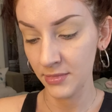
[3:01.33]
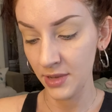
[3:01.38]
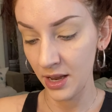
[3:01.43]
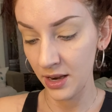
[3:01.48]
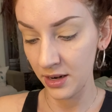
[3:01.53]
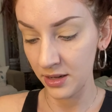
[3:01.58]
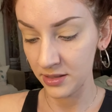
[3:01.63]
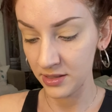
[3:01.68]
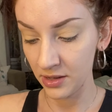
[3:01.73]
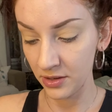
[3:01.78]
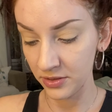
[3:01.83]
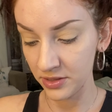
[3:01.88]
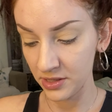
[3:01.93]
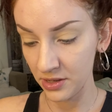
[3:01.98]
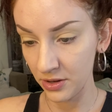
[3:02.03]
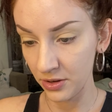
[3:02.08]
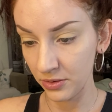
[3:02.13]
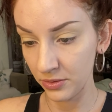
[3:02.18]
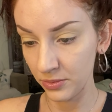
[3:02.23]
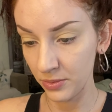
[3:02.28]
And it's
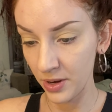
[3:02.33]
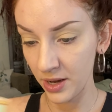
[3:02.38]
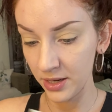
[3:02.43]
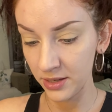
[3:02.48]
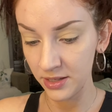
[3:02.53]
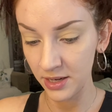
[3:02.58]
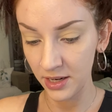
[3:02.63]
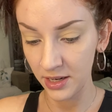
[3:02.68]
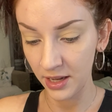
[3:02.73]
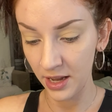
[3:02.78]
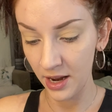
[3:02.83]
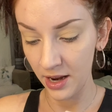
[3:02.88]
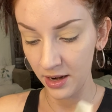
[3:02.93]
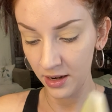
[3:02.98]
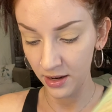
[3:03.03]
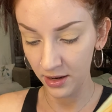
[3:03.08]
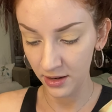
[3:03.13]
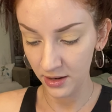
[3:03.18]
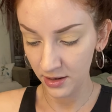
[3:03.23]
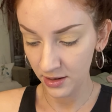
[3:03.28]
also what,
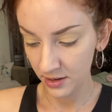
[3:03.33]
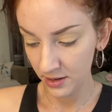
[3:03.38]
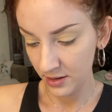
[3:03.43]
dedicated.